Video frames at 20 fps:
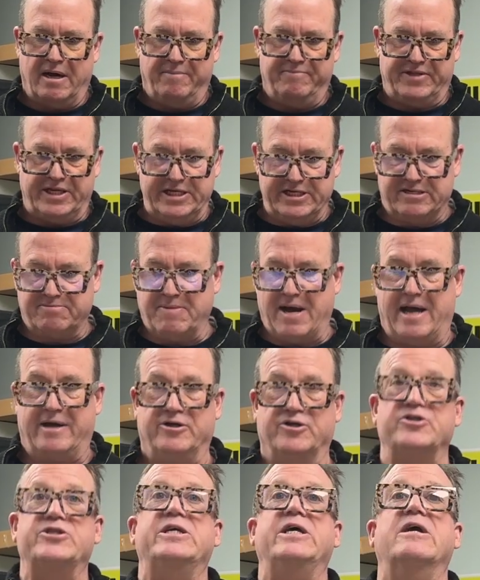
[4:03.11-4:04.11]
These
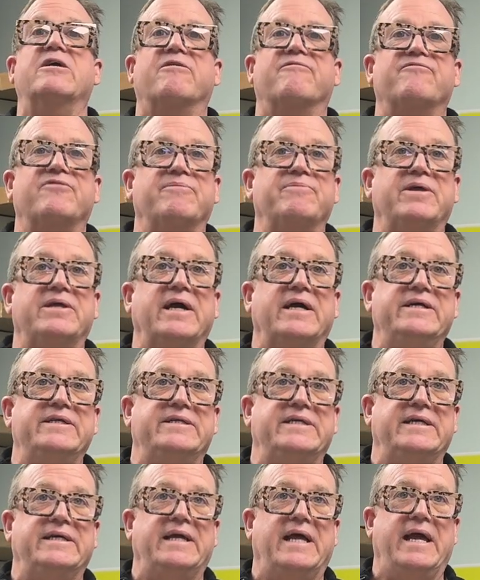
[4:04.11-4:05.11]
models here are from the
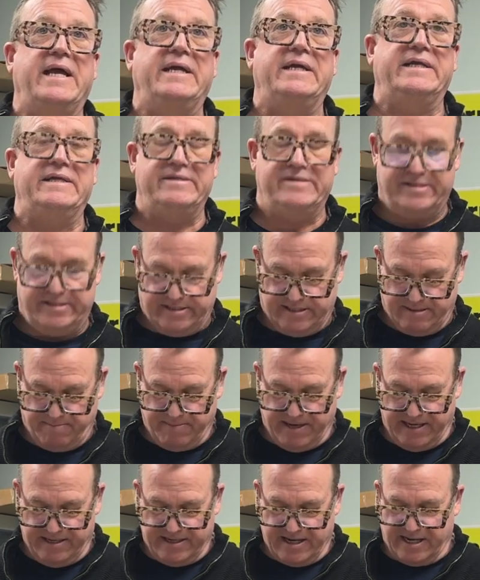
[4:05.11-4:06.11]
1980s, the
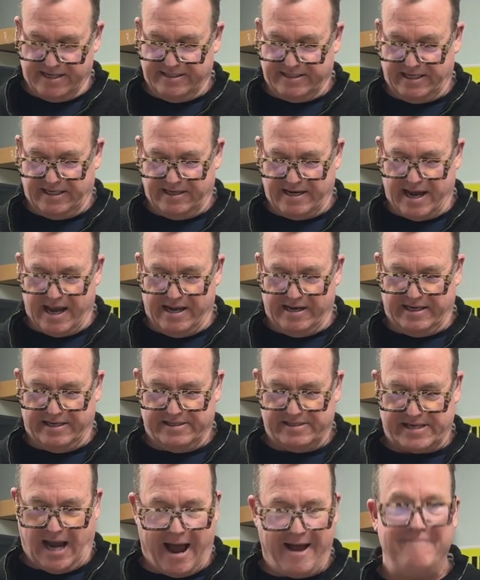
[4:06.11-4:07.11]
mid
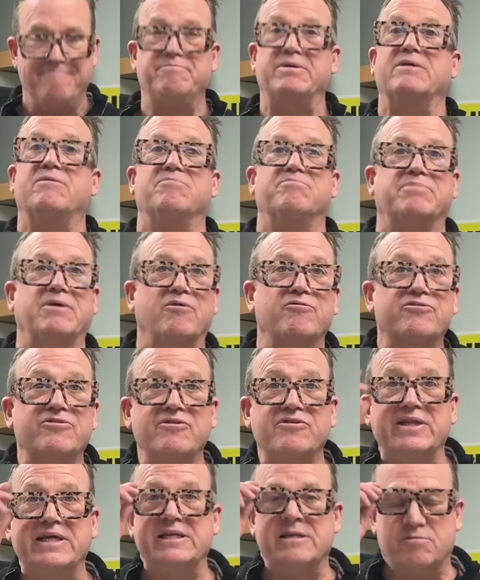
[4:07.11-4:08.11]
1980s. I built both
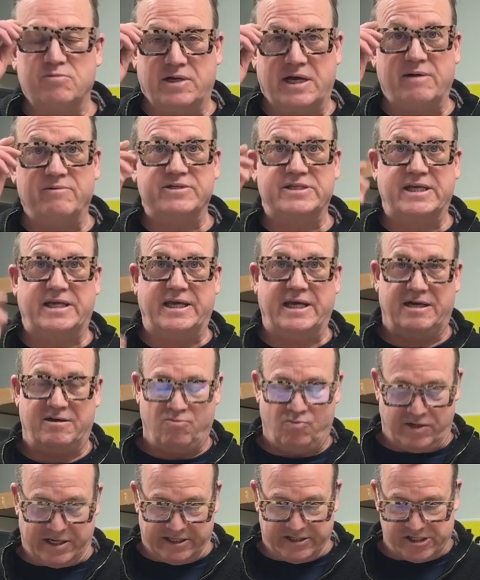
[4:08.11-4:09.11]
of these when I was a kid,
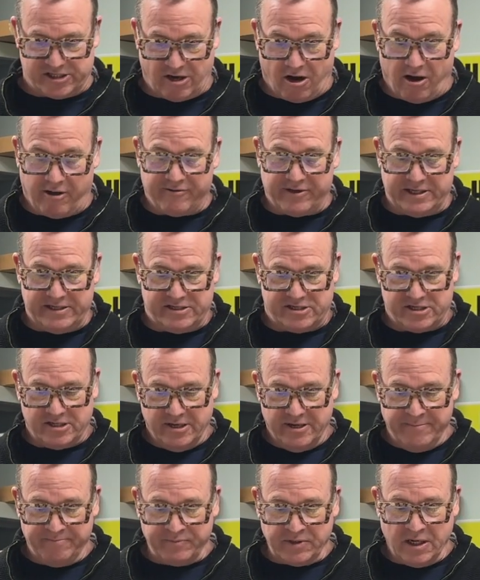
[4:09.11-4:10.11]
and when I saw these
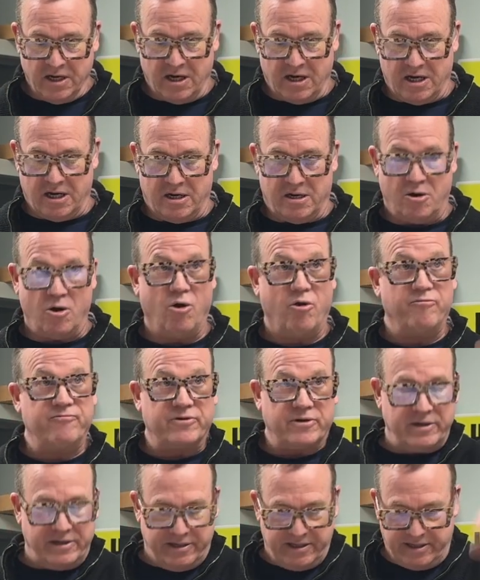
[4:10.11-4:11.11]

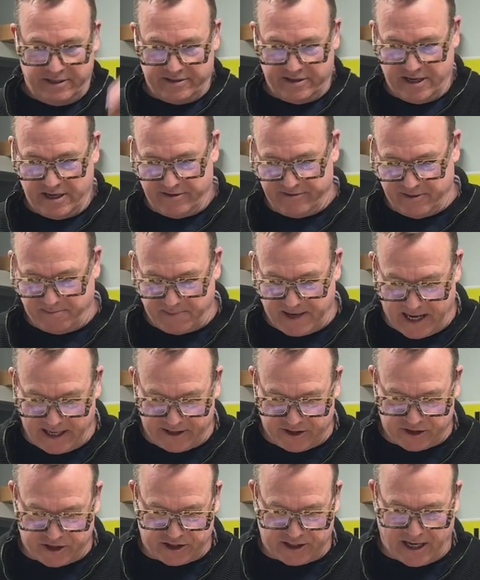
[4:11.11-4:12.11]
over in the
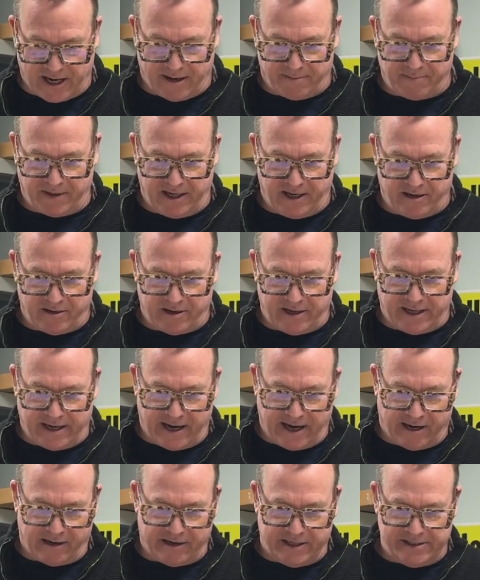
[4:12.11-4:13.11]
model shop here at
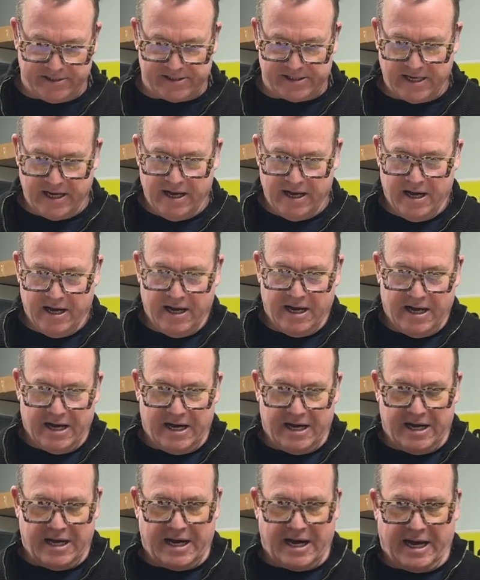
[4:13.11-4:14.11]
Harry's,
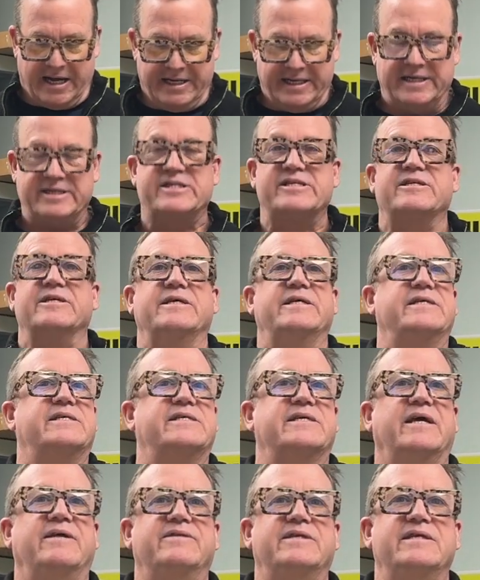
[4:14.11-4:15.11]
I instantly
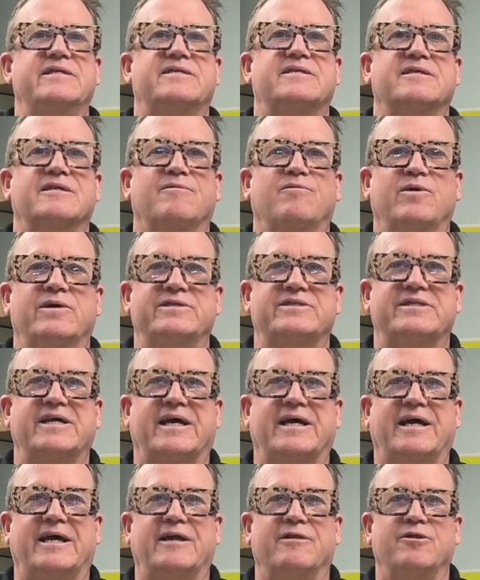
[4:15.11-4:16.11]
said, these are the ones
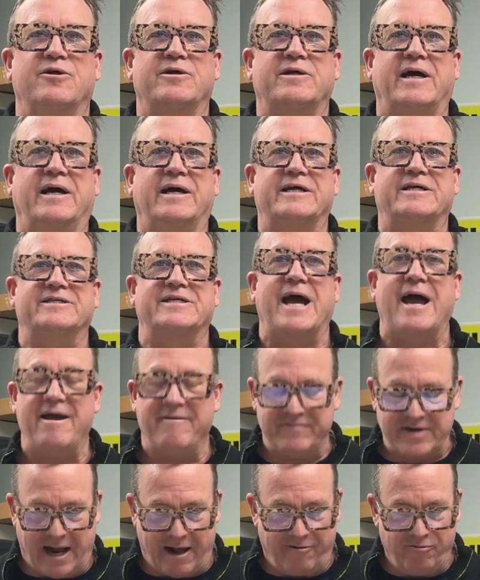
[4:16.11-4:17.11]
I got to look at, because I
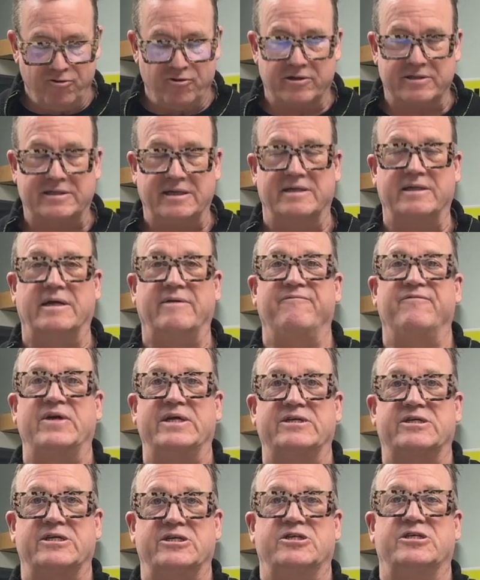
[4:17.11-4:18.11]
have not looked at a
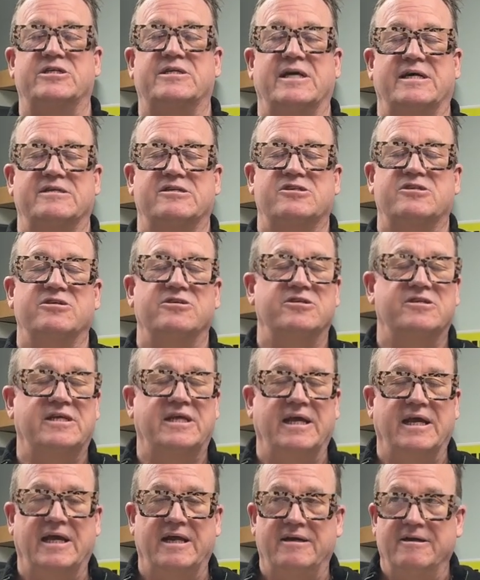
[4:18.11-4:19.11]
vintage Testors
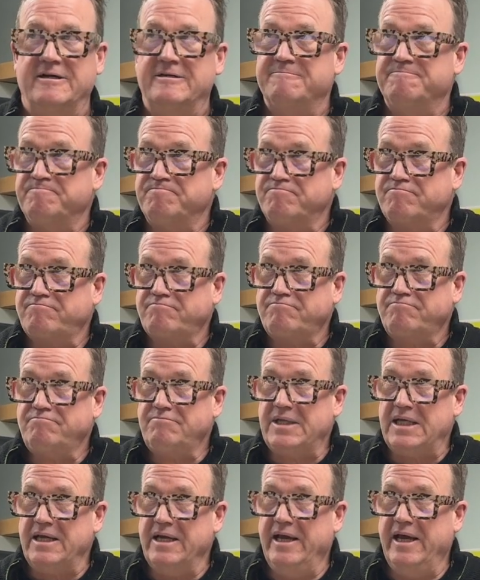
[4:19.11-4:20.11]
kit,
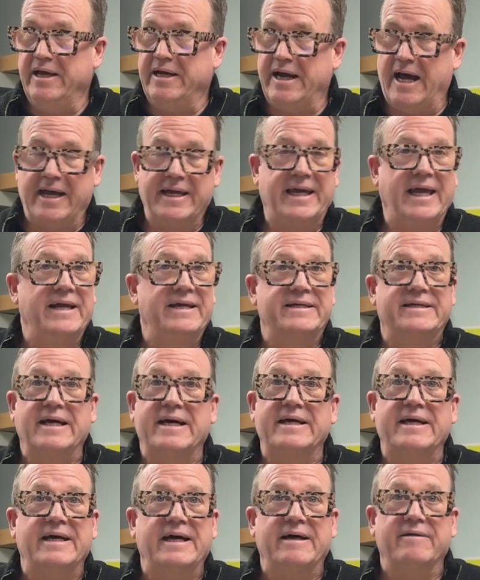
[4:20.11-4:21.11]
and I can't
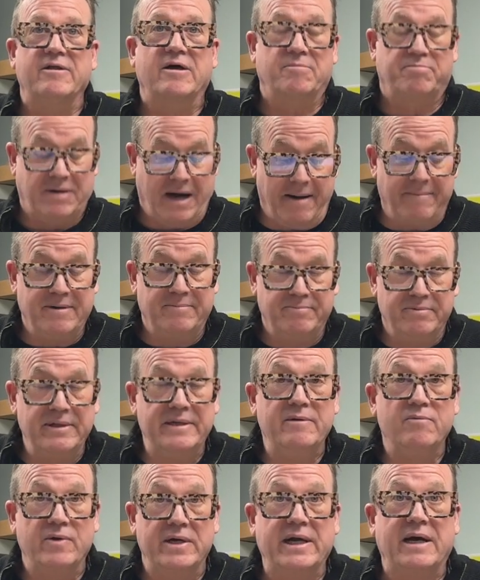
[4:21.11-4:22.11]
tell you how long.
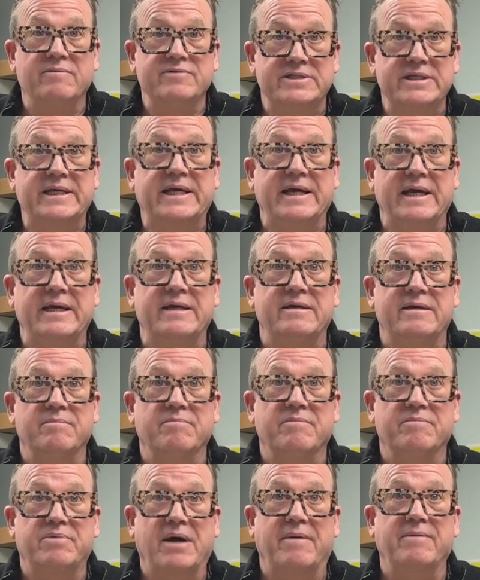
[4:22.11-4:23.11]
Probably when I was a kid.
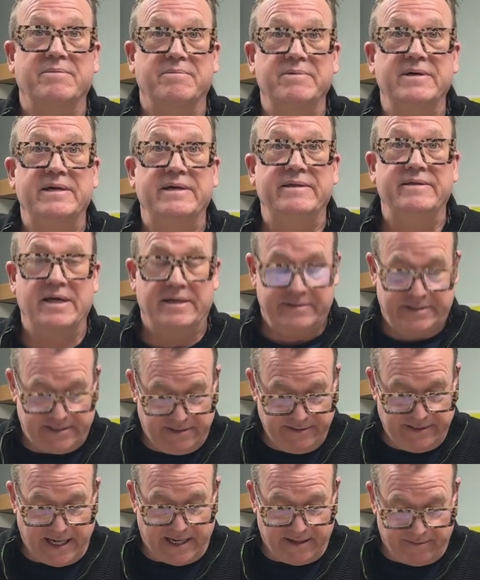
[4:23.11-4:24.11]
Probably
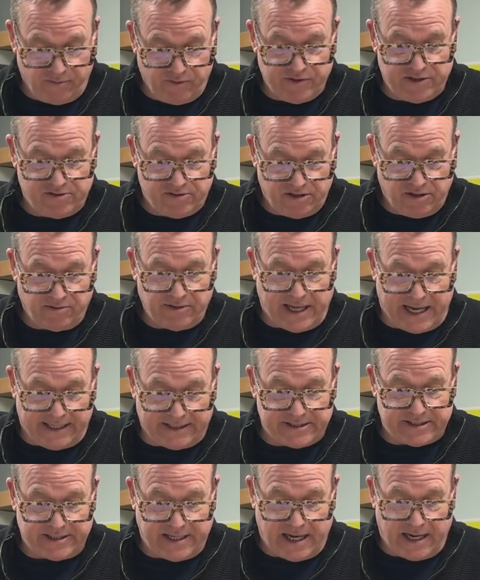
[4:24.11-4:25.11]
that was the
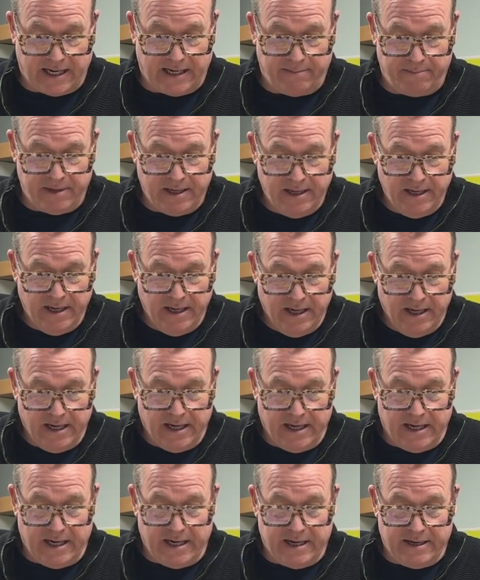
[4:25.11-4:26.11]
last time
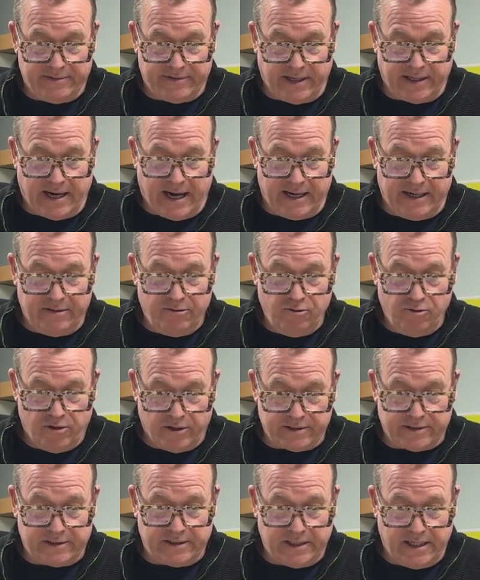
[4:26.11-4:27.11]
that I
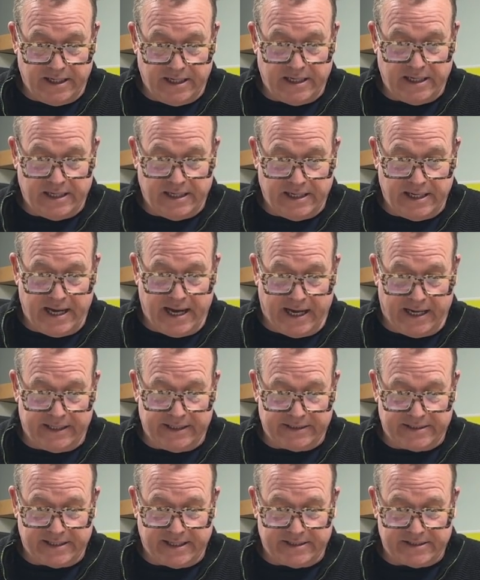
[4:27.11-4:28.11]
looked at
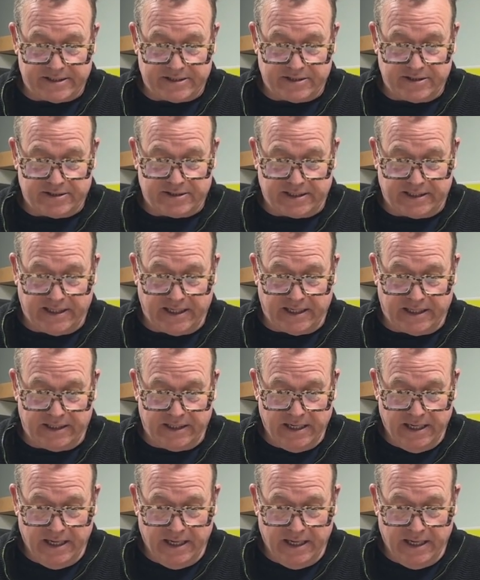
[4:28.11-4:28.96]
a Testors kit.